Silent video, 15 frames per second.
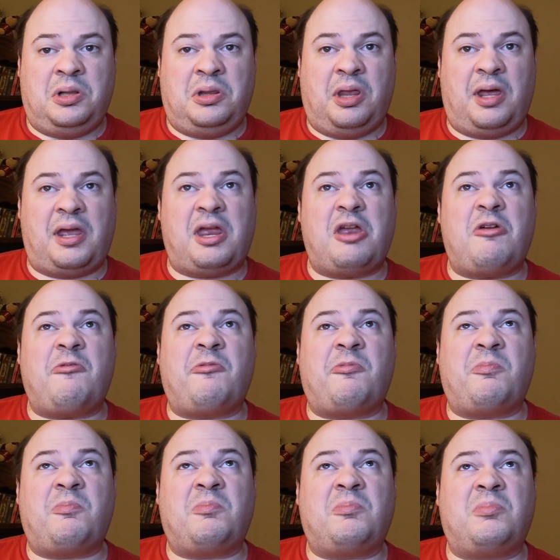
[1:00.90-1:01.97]
Thank you
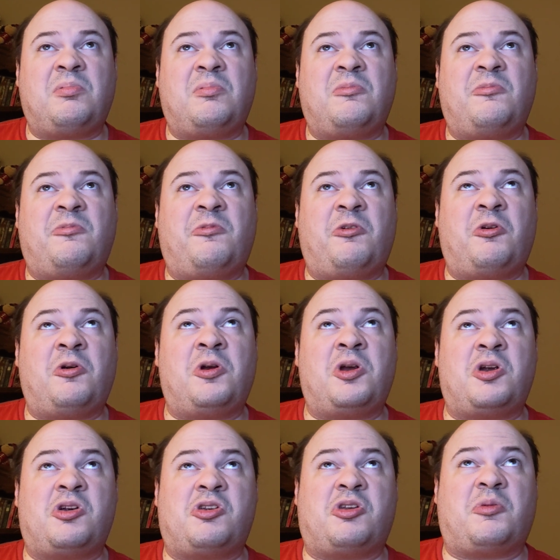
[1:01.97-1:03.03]
for
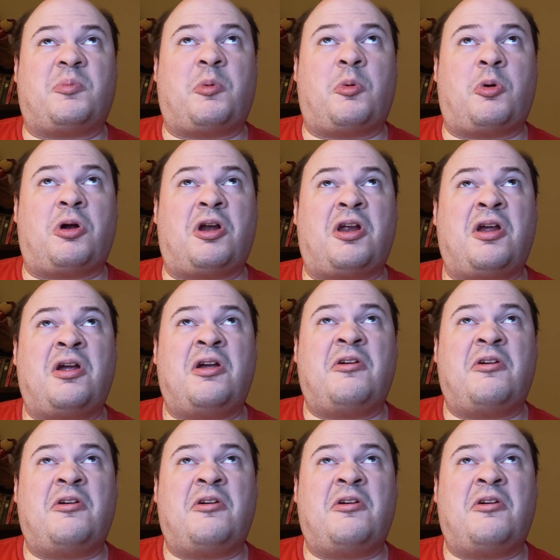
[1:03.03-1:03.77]
your support